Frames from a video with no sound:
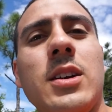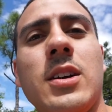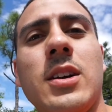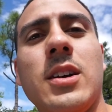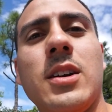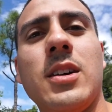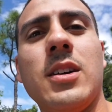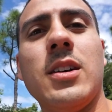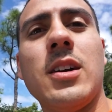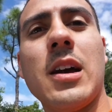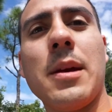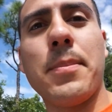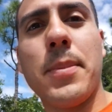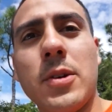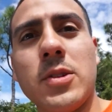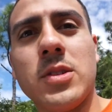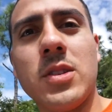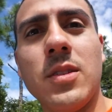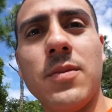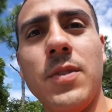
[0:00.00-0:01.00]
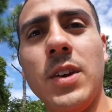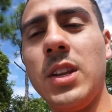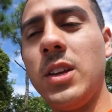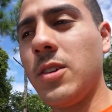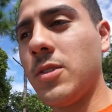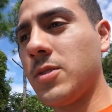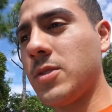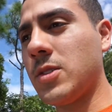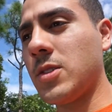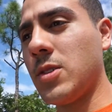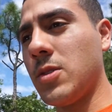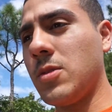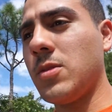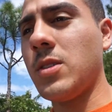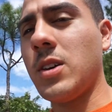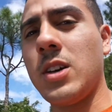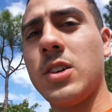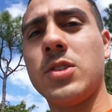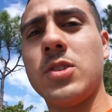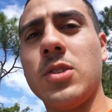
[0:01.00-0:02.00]
I post the video. So
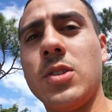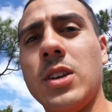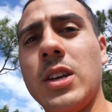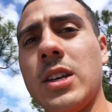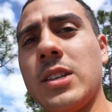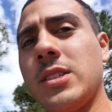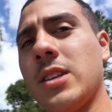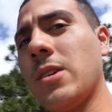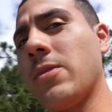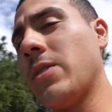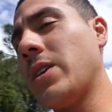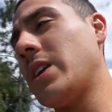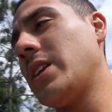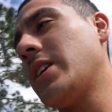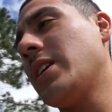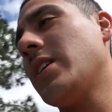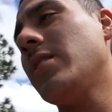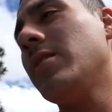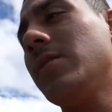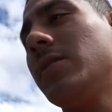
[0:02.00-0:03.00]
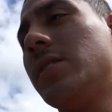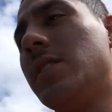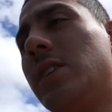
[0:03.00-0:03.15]
I'll show you guys that right now.